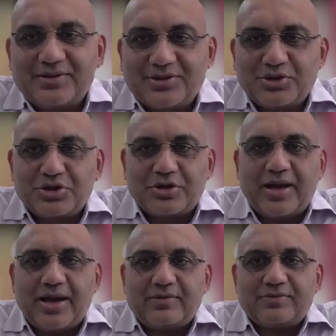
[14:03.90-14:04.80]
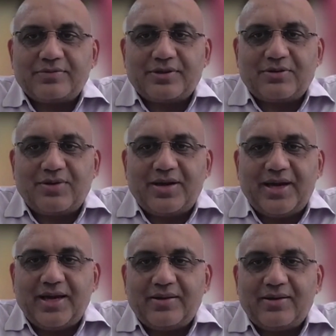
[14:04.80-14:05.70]
you should have
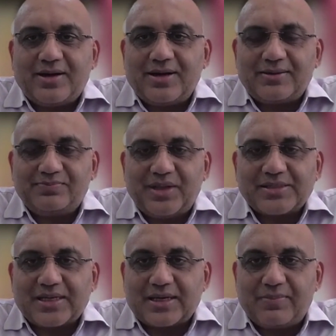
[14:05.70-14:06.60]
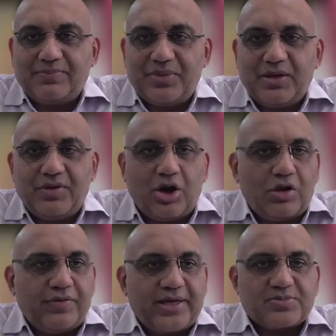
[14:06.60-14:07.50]
as a company we
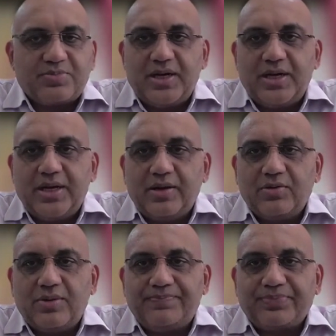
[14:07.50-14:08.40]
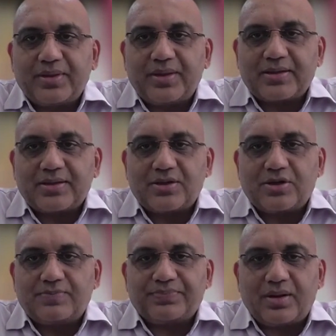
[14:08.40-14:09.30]
always believed that
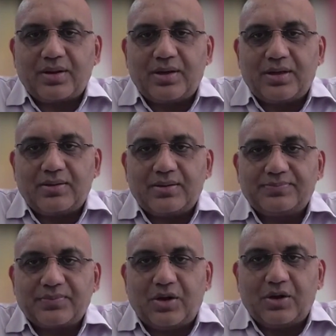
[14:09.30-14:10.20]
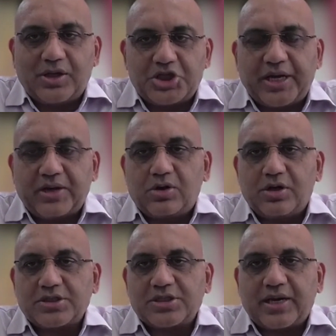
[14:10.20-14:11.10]
all the
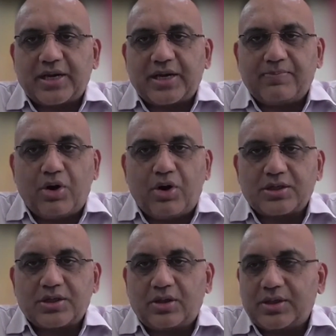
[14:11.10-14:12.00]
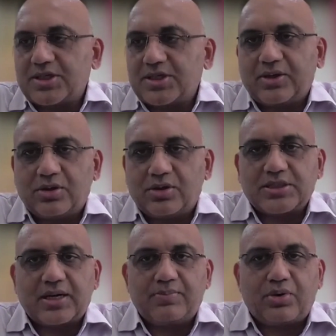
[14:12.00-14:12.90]
shareholders are important, all the stakeholders are
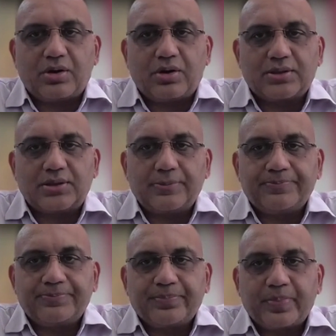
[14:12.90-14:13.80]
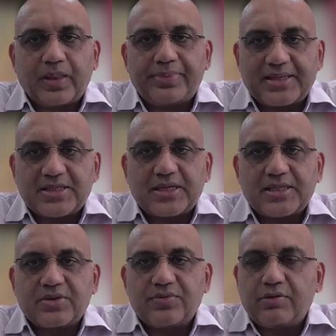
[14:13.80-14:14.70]
important. That's the
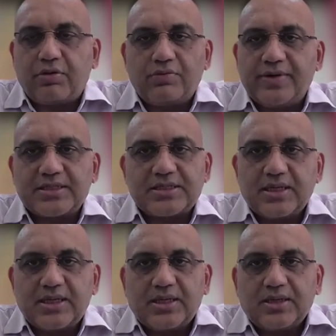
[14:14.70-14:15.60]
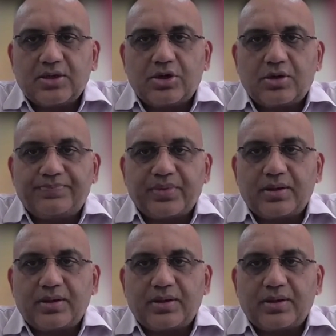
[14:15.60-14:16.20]
reason we have always, you know,